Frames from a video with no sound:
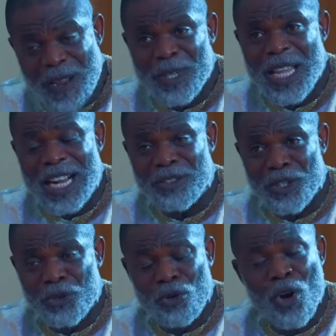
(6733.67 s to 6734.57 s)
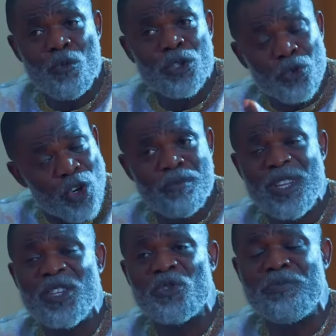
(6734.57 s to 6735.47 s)
this family and destroy what took
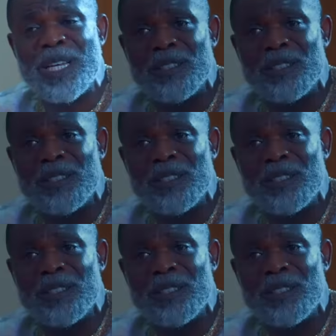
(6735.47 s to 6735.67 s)
me years to